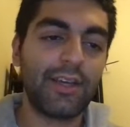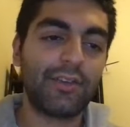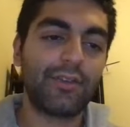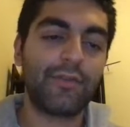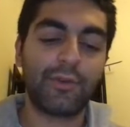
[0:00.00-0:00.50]

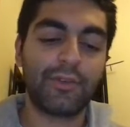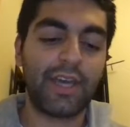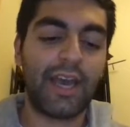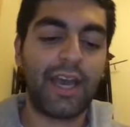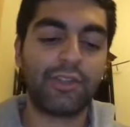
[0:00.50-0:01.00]
So if there was a
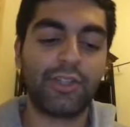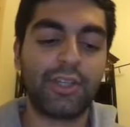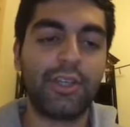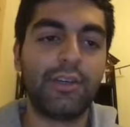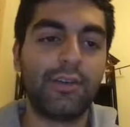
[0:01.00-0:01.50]
hash
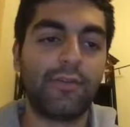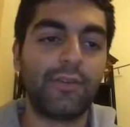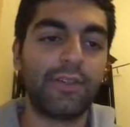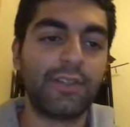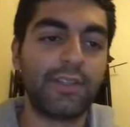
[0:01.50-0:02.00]
here,
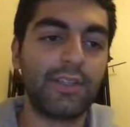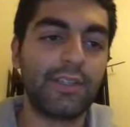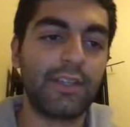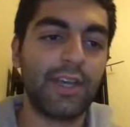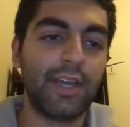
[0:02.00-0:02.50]
for
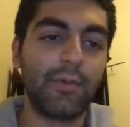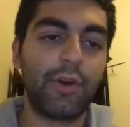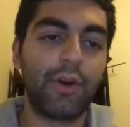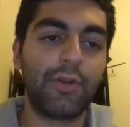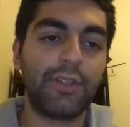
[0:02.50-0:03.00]
instance, it would
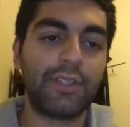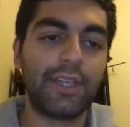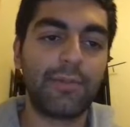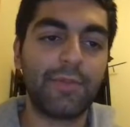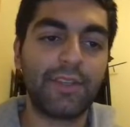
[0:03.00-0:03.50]
always
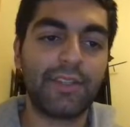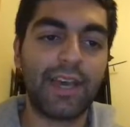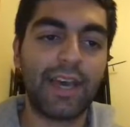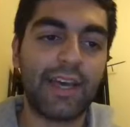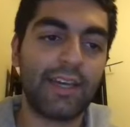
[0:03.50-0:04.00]
skip this
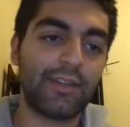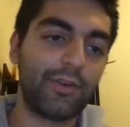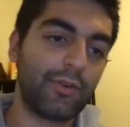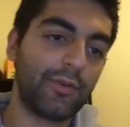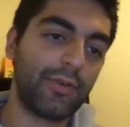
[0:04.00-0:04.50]
@ and
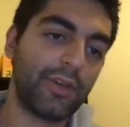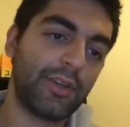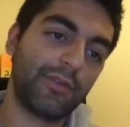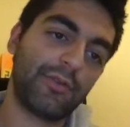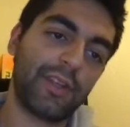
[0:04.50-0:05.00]
go
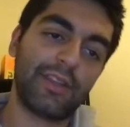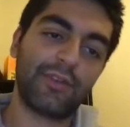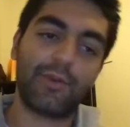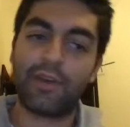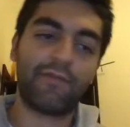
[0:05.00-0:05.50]
straight
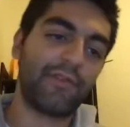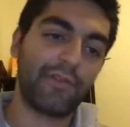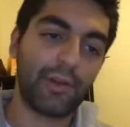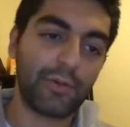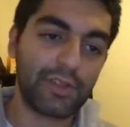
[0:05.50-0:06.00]
this way if the
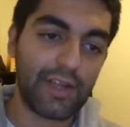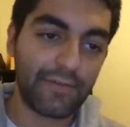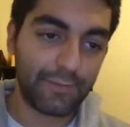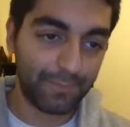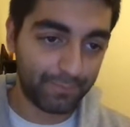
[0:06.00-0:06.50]
flow was left.